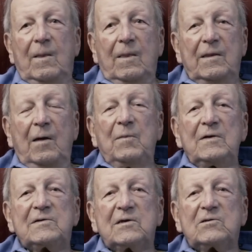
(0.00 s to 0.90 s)
That
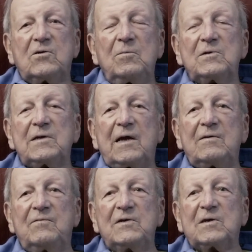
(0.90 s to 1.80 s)
means the Germans had
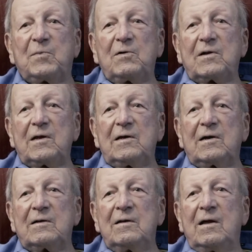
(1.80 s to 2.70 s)
the visibility
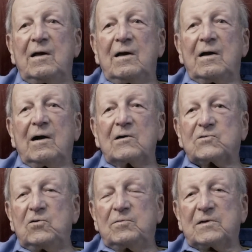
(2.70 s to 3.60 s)
on our
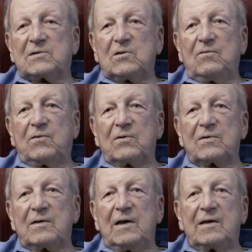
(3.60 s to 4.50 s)
troops and so forth.
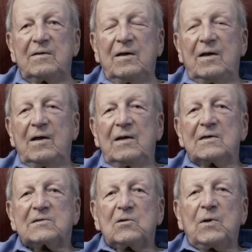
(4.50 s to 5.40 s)
And
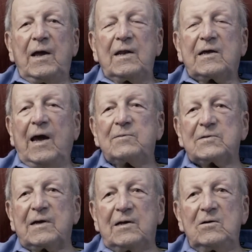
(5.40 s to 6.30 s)
so we had to capture
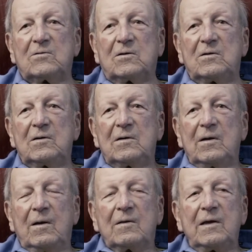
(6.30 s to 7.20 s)
that hill.
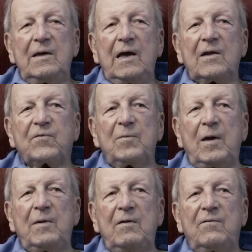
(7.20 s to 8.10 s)
They had it for
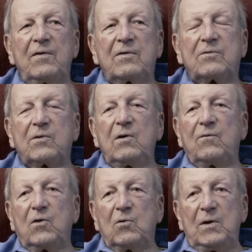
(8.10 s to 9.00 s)
maybe 3 or
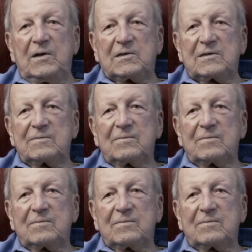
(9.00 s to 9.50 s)
4 weeks.